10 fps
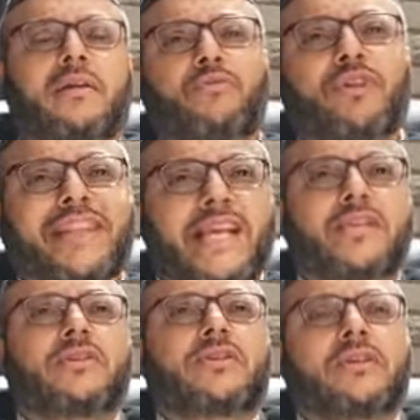
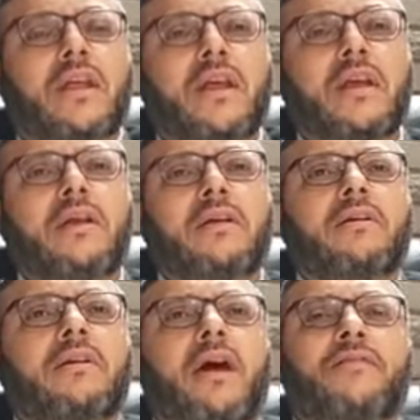Release
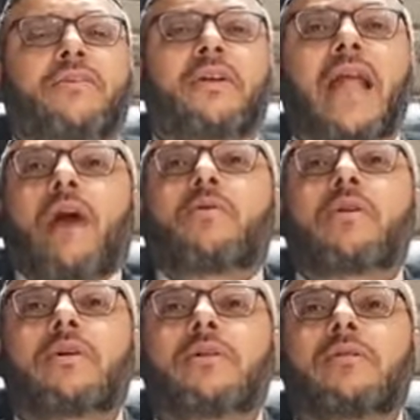after an
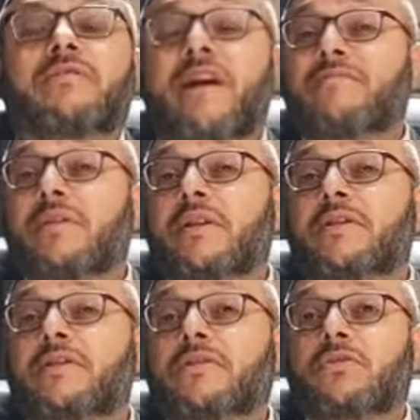hour, 5
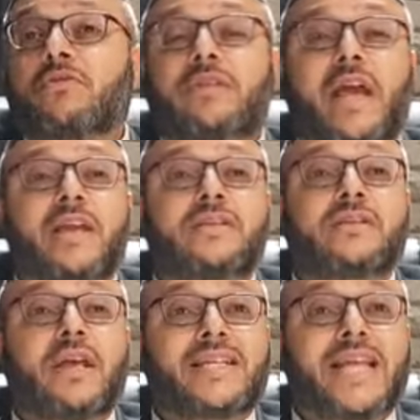minutes, 2 days,
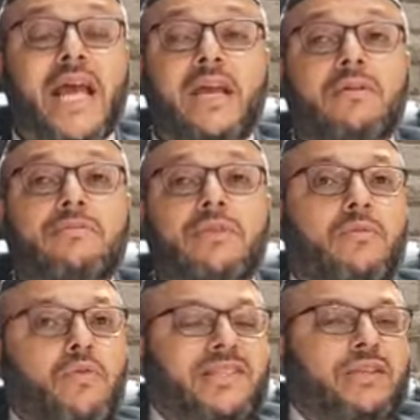a day?
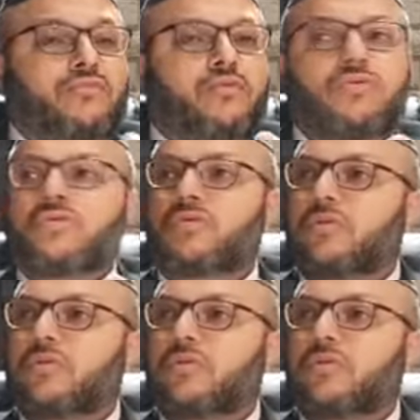What's the rules?